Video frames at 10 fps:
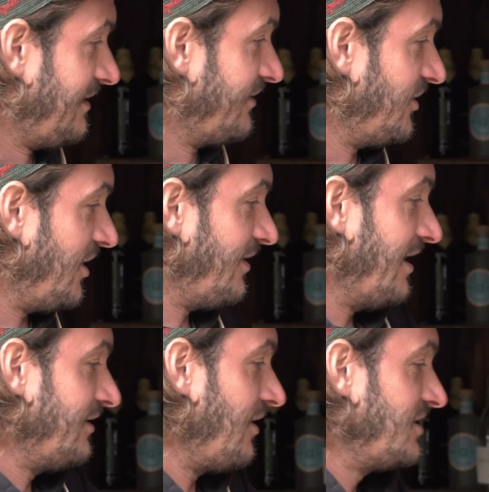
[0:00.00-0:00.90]
I don't know, that
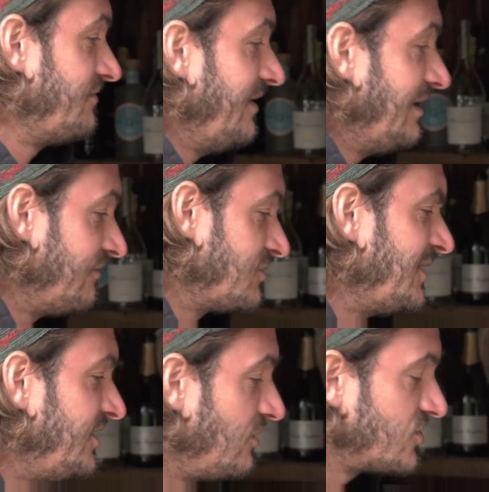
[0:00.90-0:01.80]
nice feeling of,
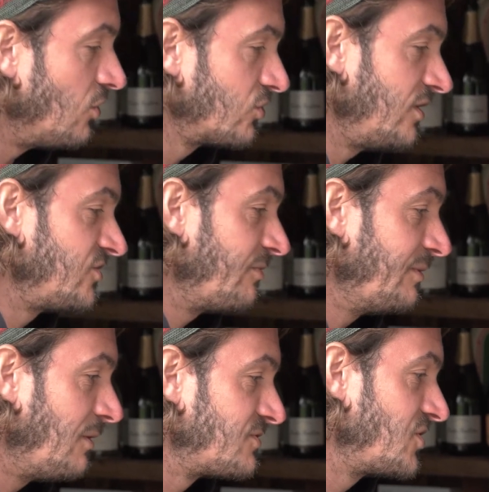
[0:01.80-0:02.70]
especially those old kind of Top of the
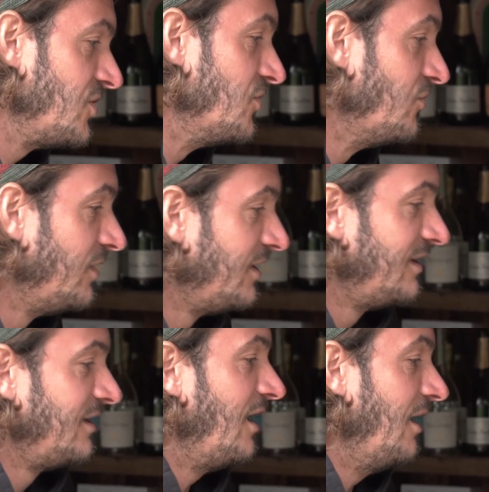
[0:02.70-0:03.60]
Pops 2
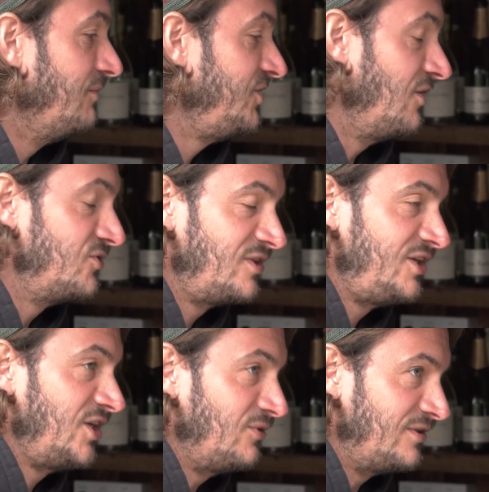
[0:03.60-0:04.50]
um, shows that they
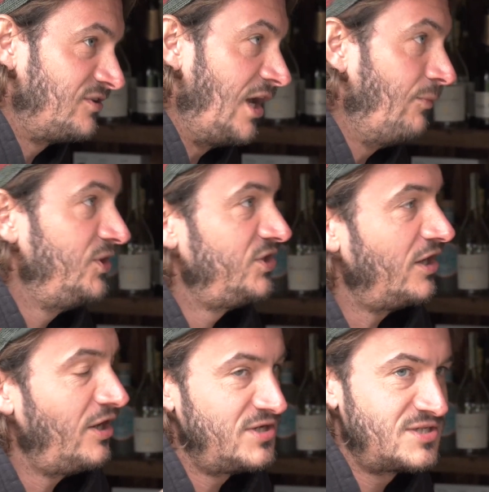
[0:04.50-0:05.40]
show all the time, which yeah. I
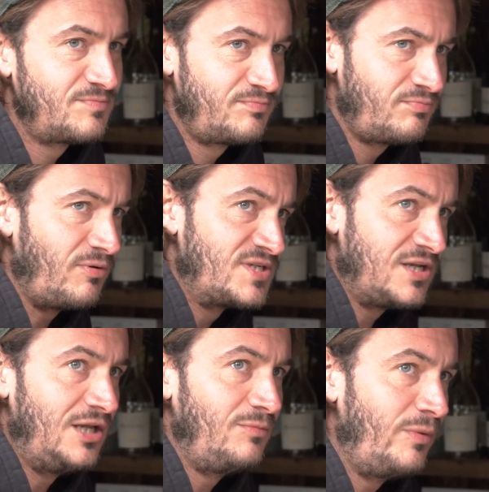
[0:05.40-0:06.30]
know is probably
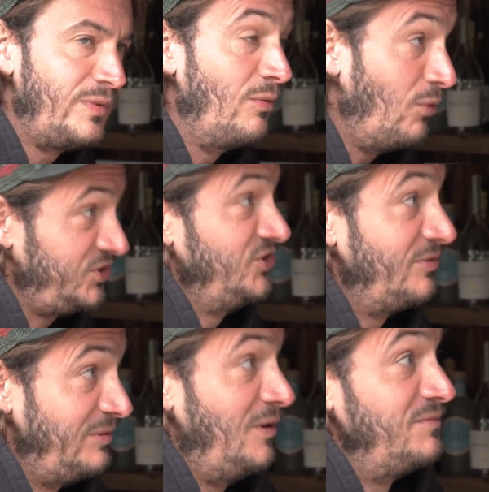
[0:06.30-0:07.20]
slightly when we were watching Top
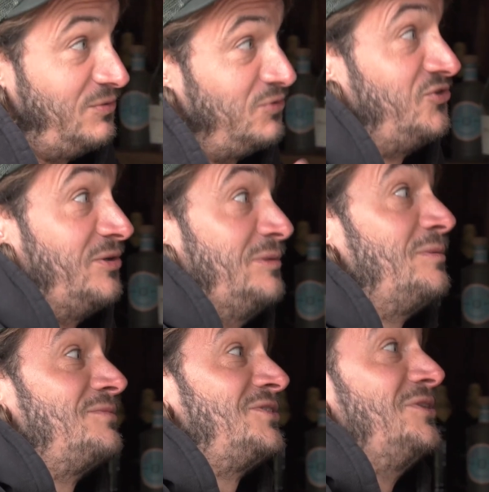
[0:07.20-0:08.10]
of the Pops, it wasn't Top of the Pops too.